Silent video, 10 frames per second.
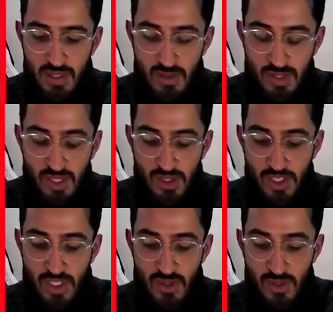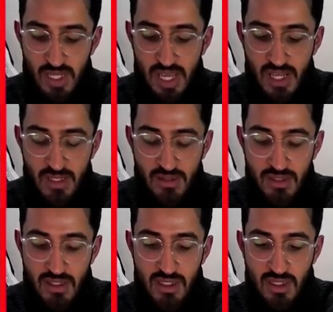Go so again.
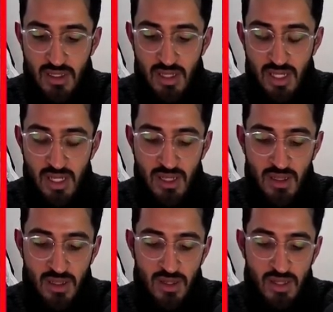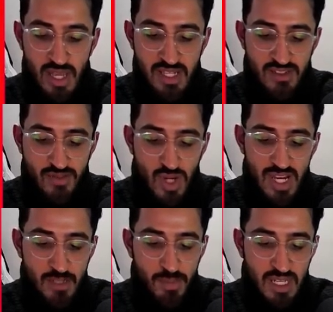It's dried
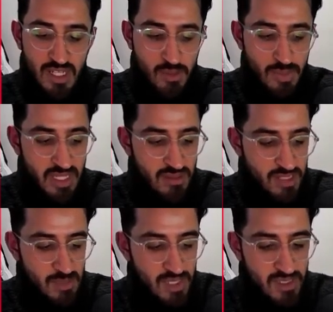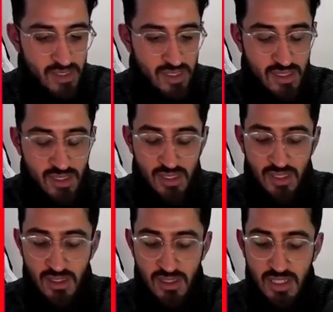up a little bit, similar to
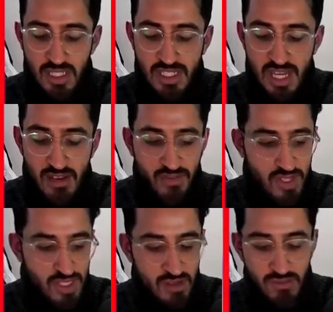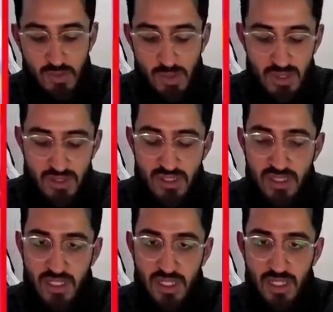the entire first half of the box.
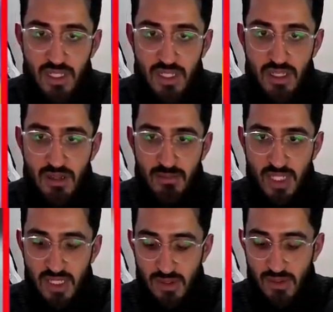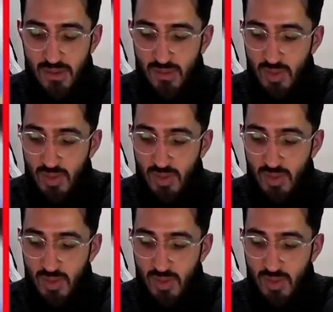But we